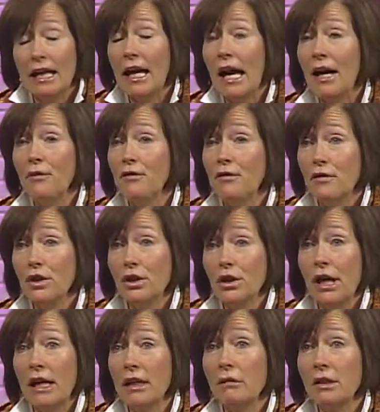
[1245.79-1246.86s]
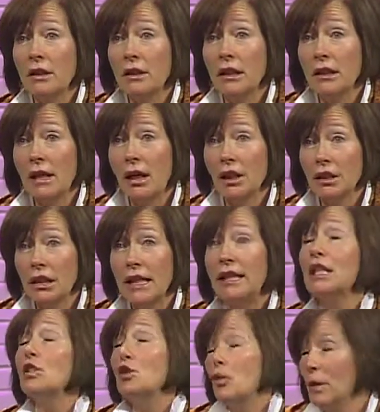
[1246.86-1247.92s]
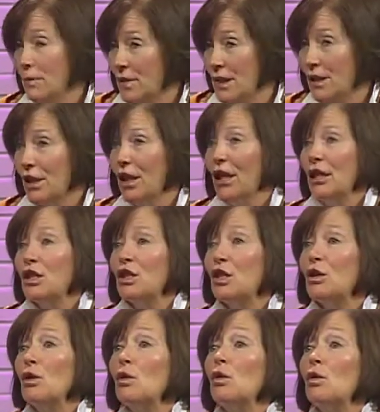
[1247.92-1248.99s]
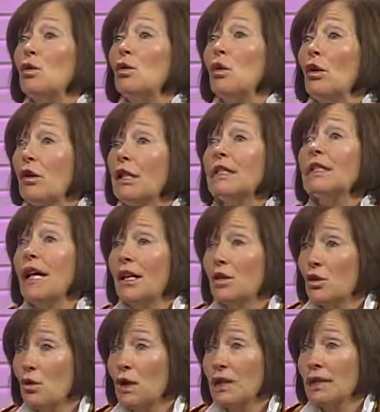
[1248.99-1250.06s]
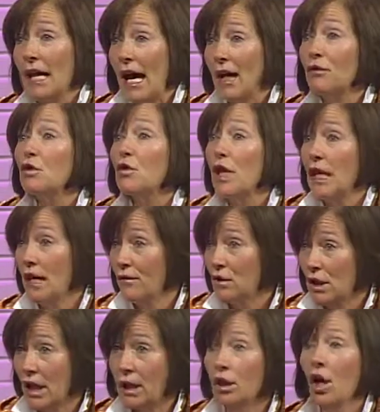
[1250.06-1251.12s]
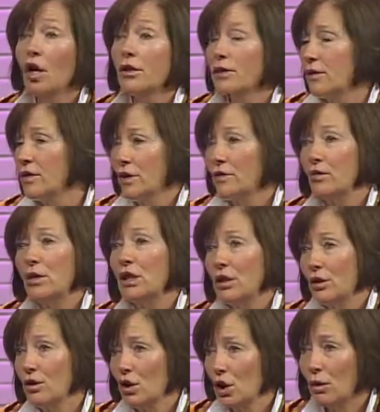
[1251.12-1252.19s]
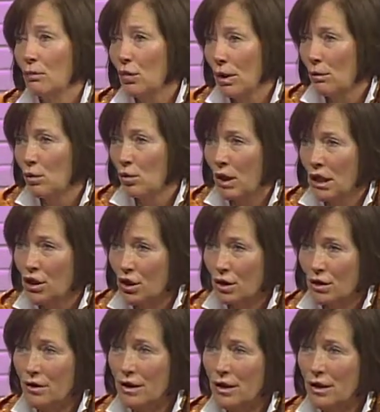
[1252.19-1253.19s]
have and are taking trips to these countries after they have done all sorts of research and preparations.